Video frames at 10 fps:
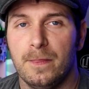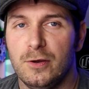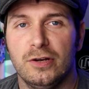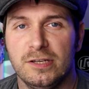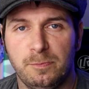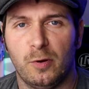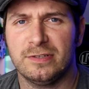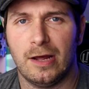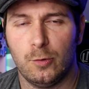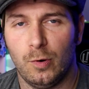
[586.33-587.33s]
you're going to
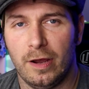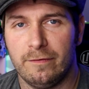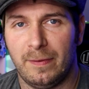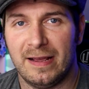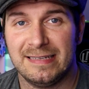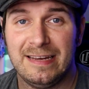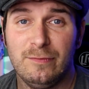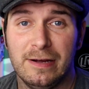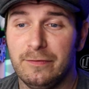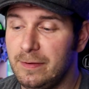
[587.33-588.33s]
splodge that all over the place.
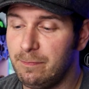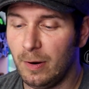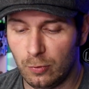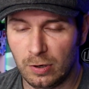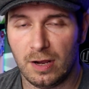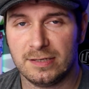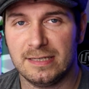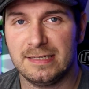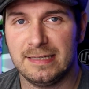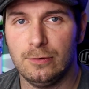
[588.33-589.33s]
Even when you have the bubble glass,
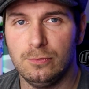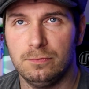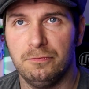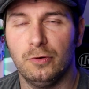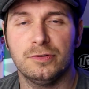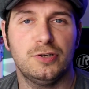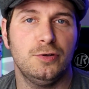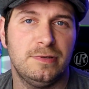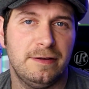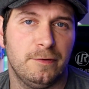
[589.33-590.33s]
it's still not
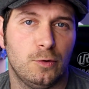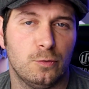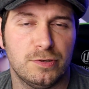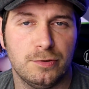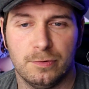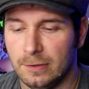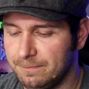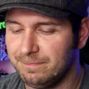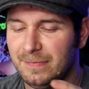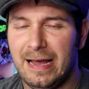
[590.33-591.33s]
too difficult to
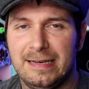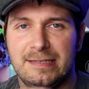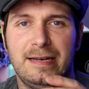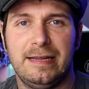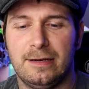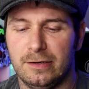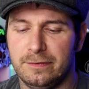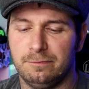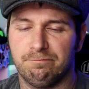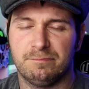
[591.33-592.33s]
accidentally kind
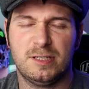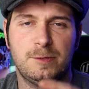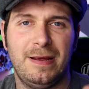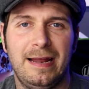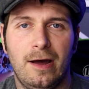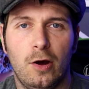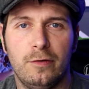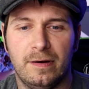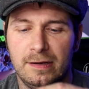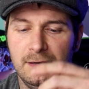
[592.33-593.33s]
of spill it
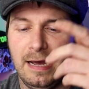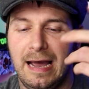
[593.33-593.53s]
over,